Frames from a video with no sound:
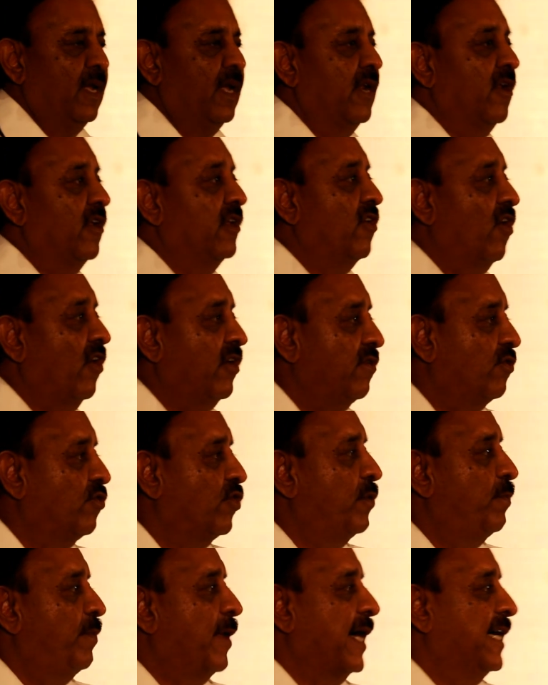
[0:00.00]
Now, a lot of
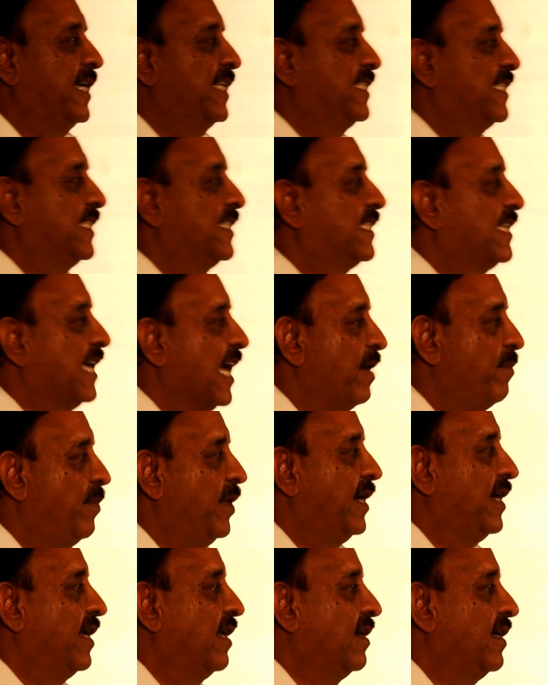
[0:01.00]
good practices can
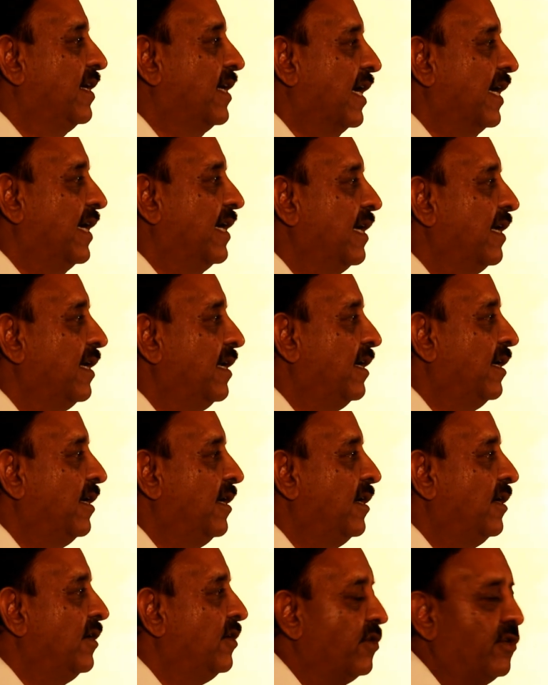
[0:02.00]
be
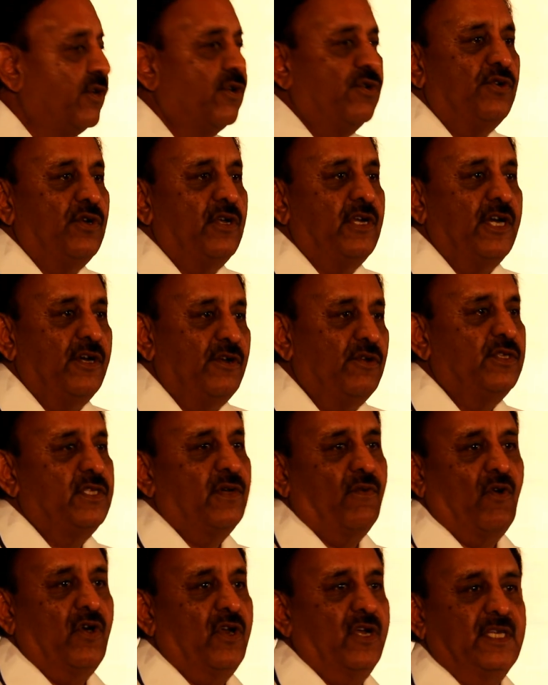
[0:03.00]
done to reduce
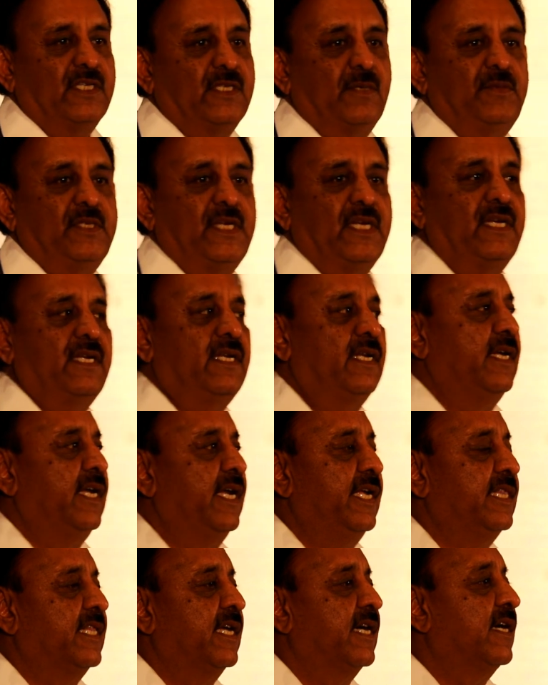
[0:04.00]
the water consumption
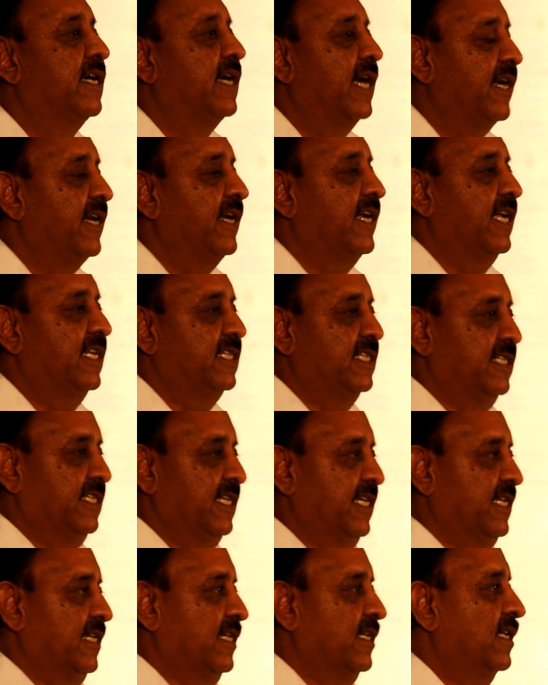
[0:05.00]
in the agriculture
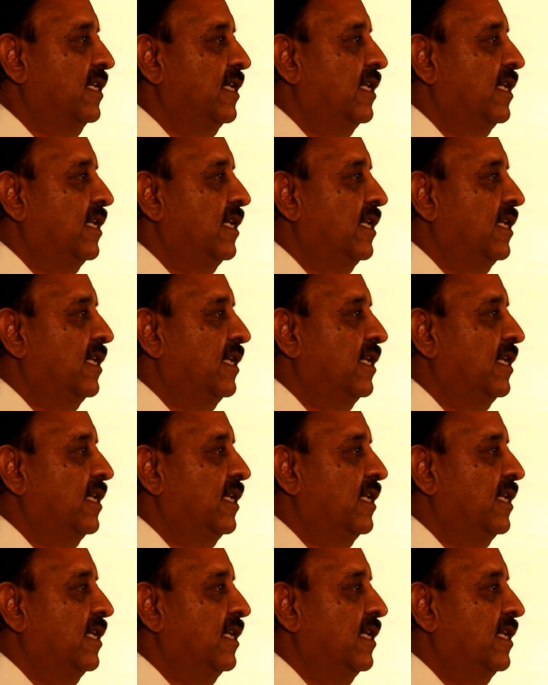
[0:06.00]
sector.